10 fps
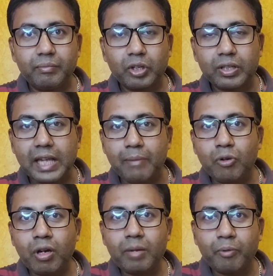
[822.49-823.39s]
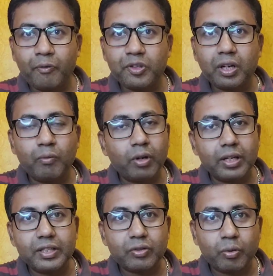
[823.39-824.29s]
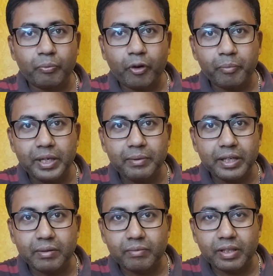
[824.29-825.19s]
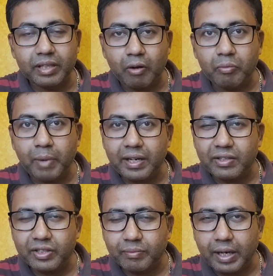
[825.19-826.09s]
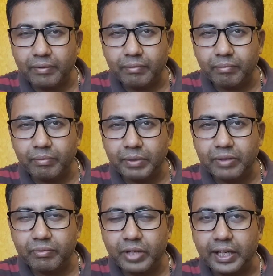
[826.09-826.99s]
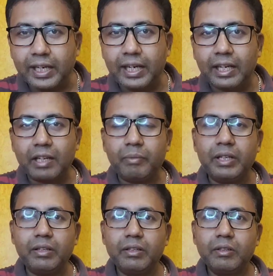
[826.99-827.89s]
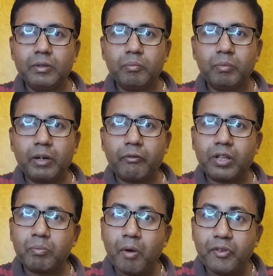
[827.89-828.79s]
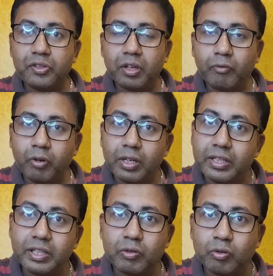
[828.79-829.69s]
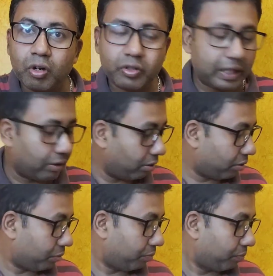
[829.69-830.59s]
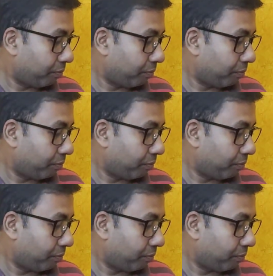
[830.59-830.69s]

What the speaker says: because I am not a professional vocalist, so for me the sound might be shaking a little bit, but for the professional vocalist it should not shake also.